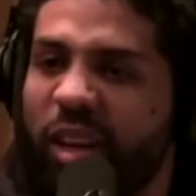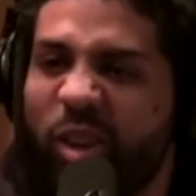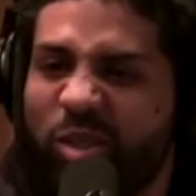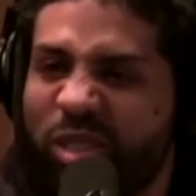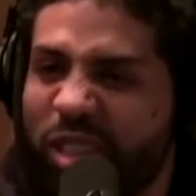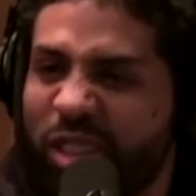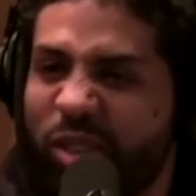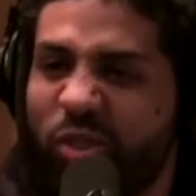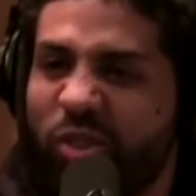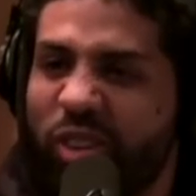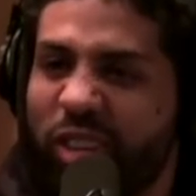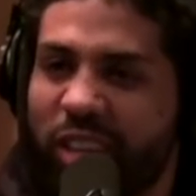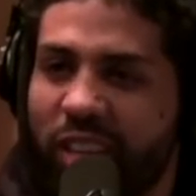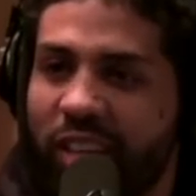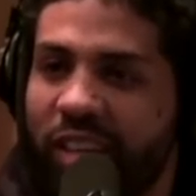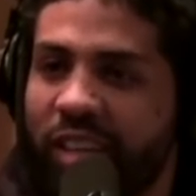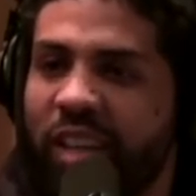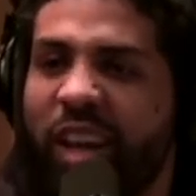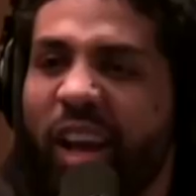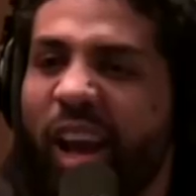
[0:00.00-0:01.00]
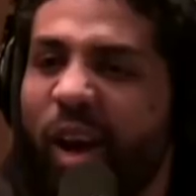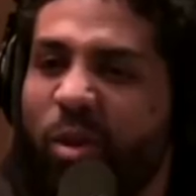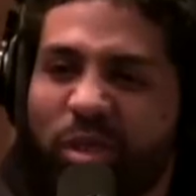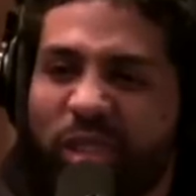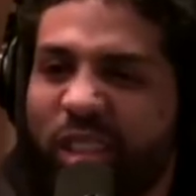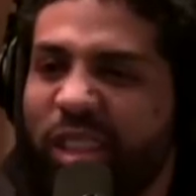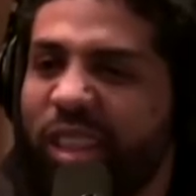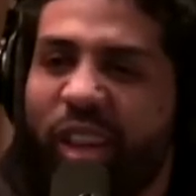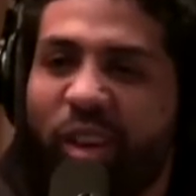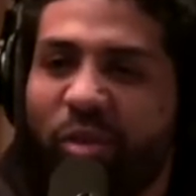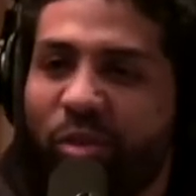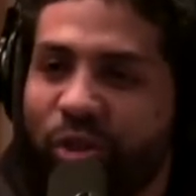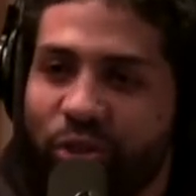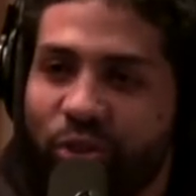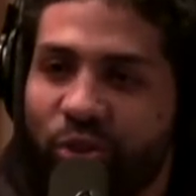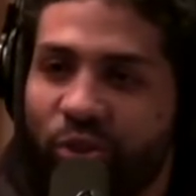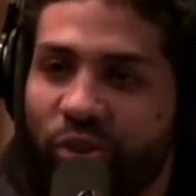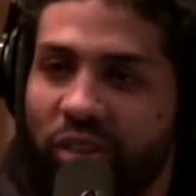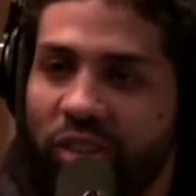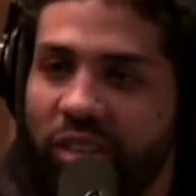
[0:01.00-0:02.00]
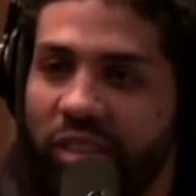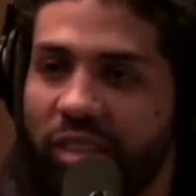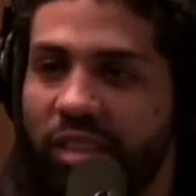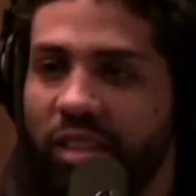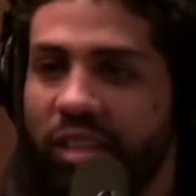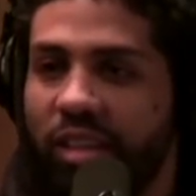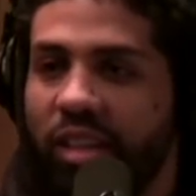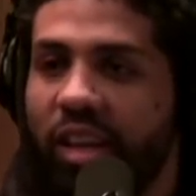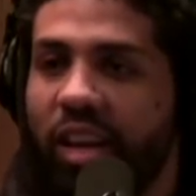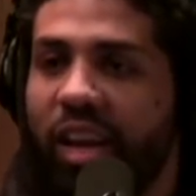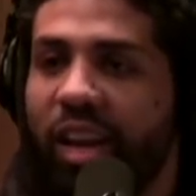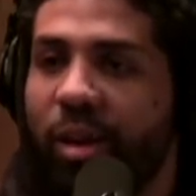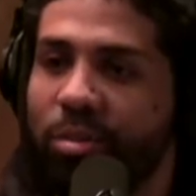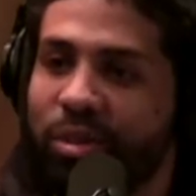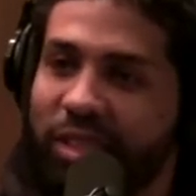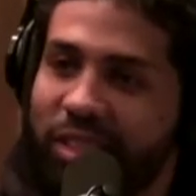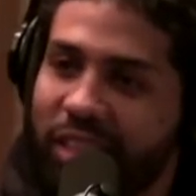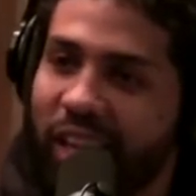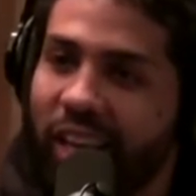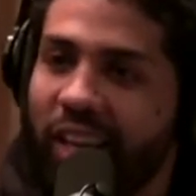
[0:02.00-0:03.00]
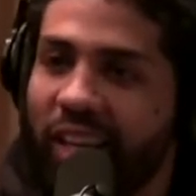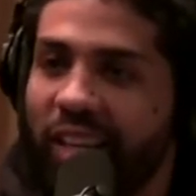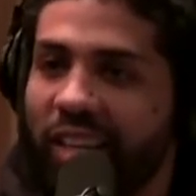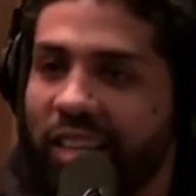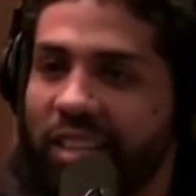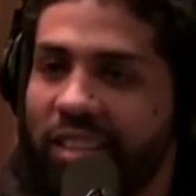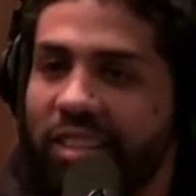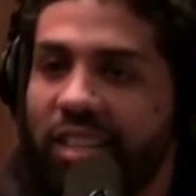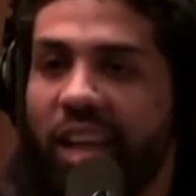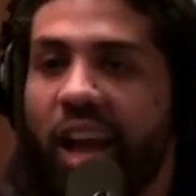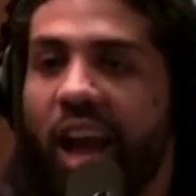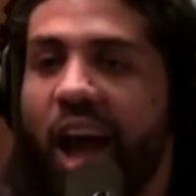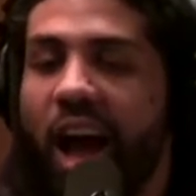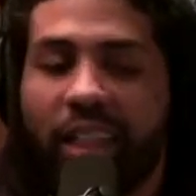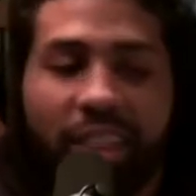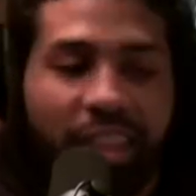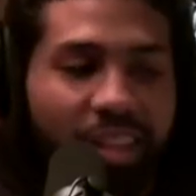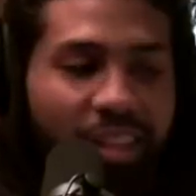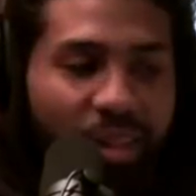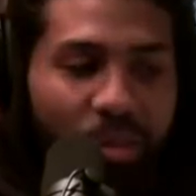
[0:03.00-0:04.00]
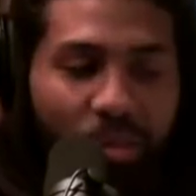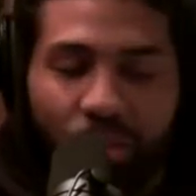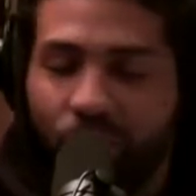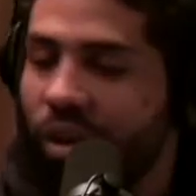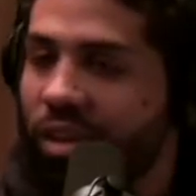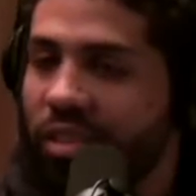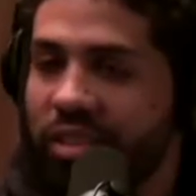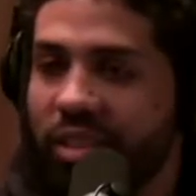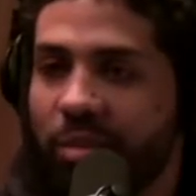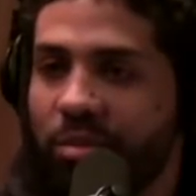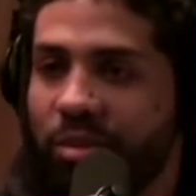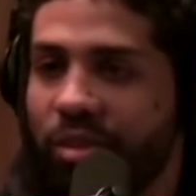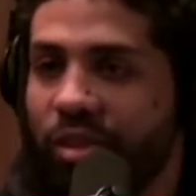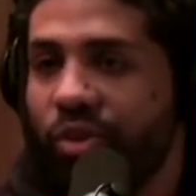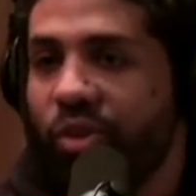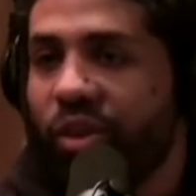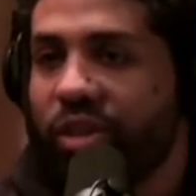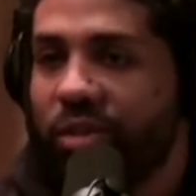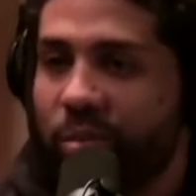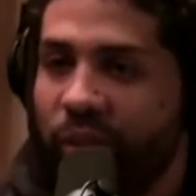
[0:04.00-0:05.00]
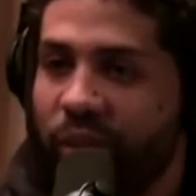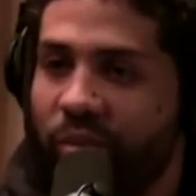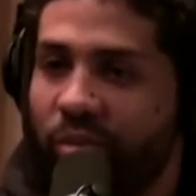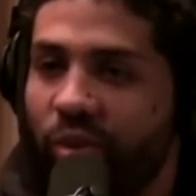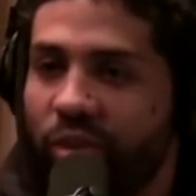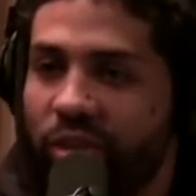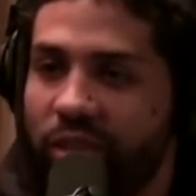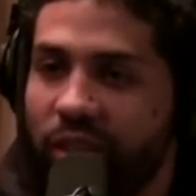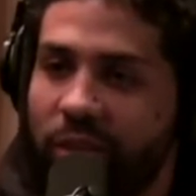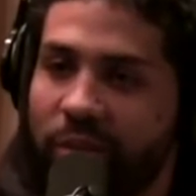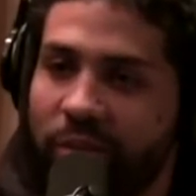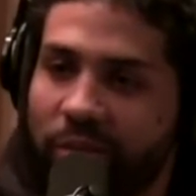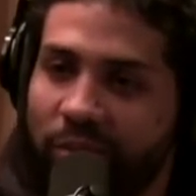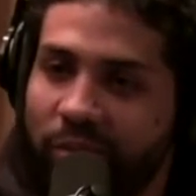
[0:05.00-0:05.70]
I was a little kid. I was in love with Jordan, and I'm saying this. I think LeBron James is the greatest player of all time.